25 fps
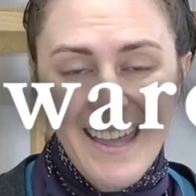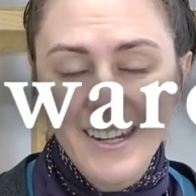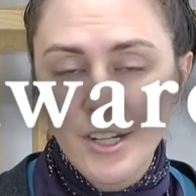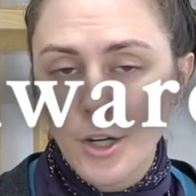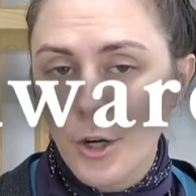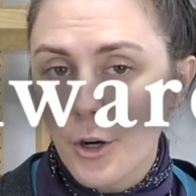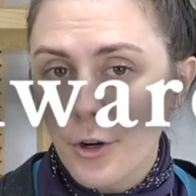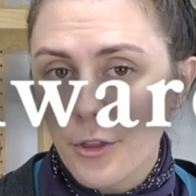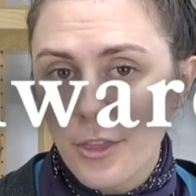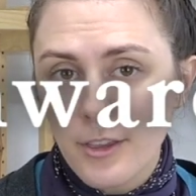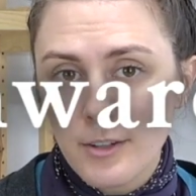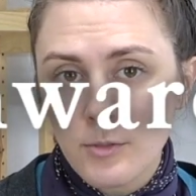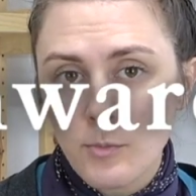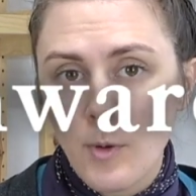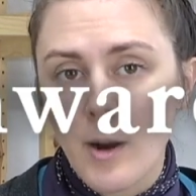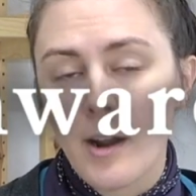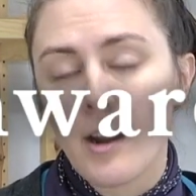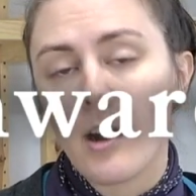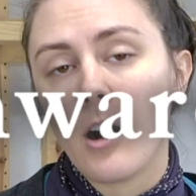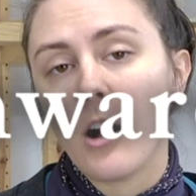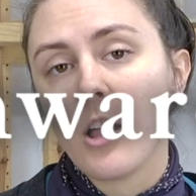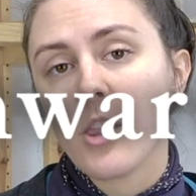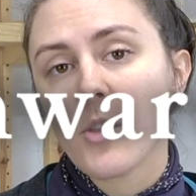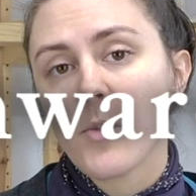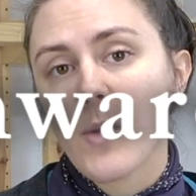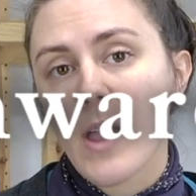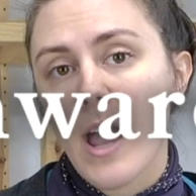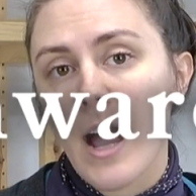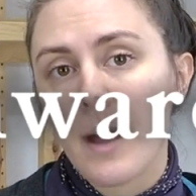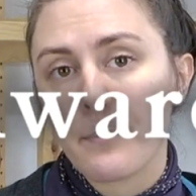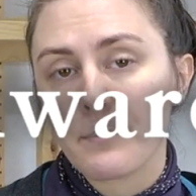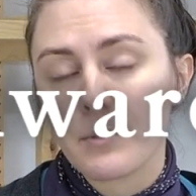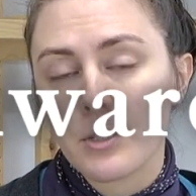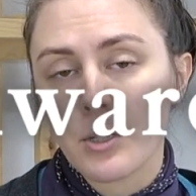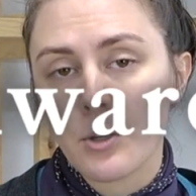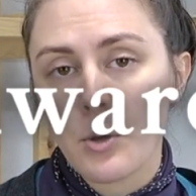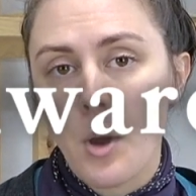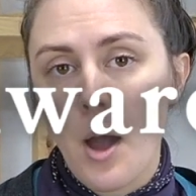and earthenware all the way
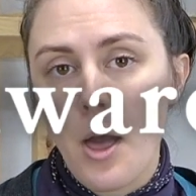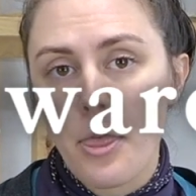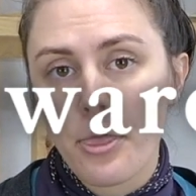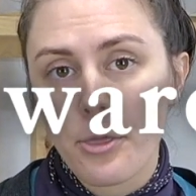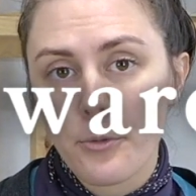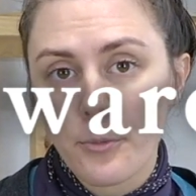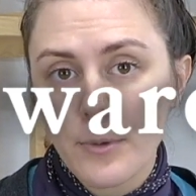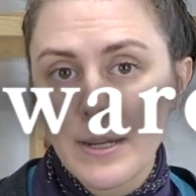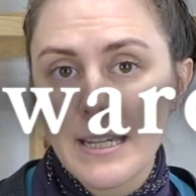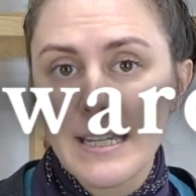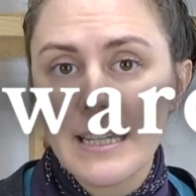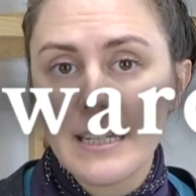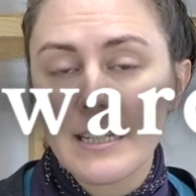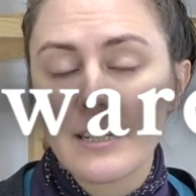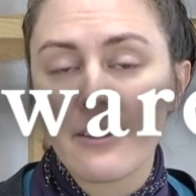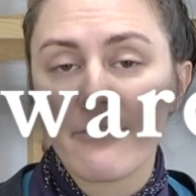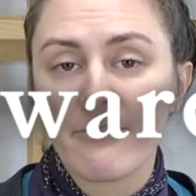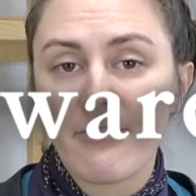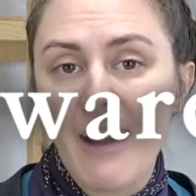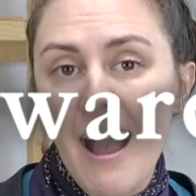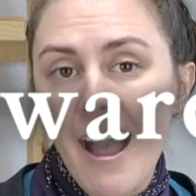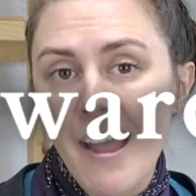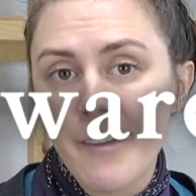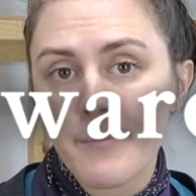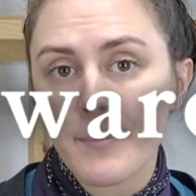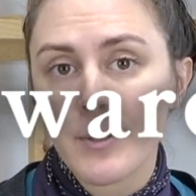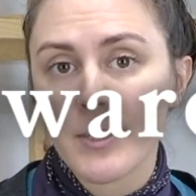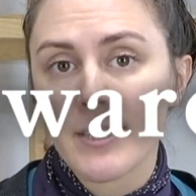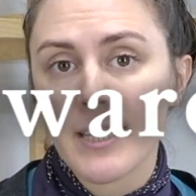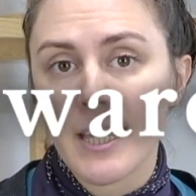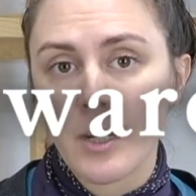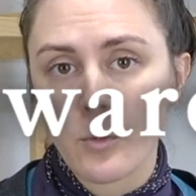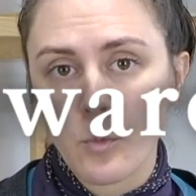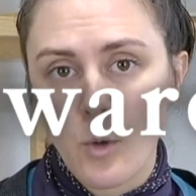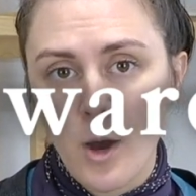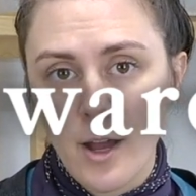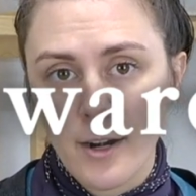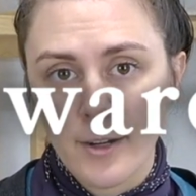up to 3 to
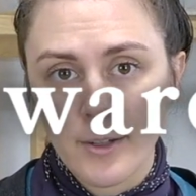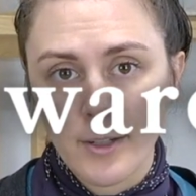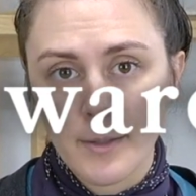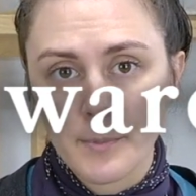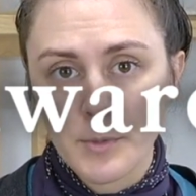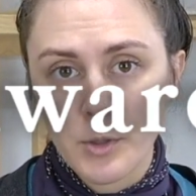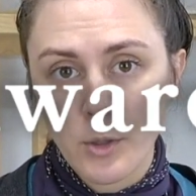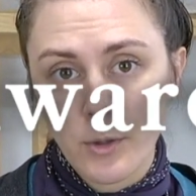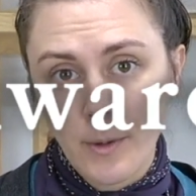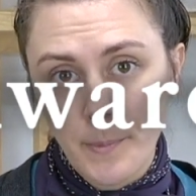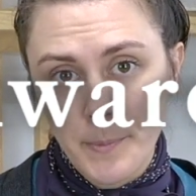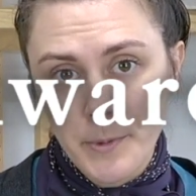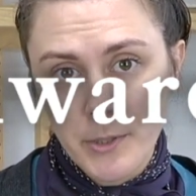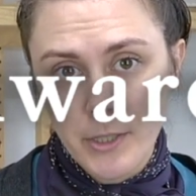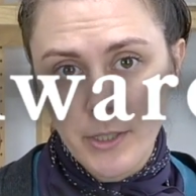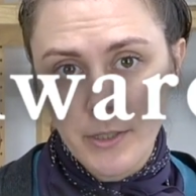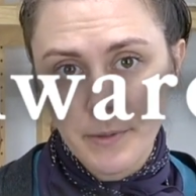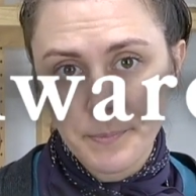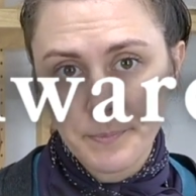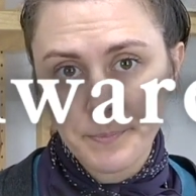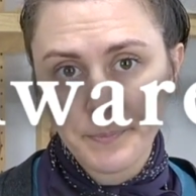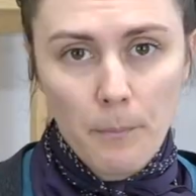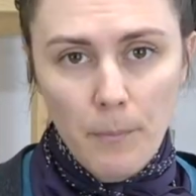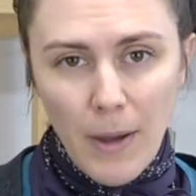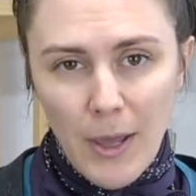5% water absorption.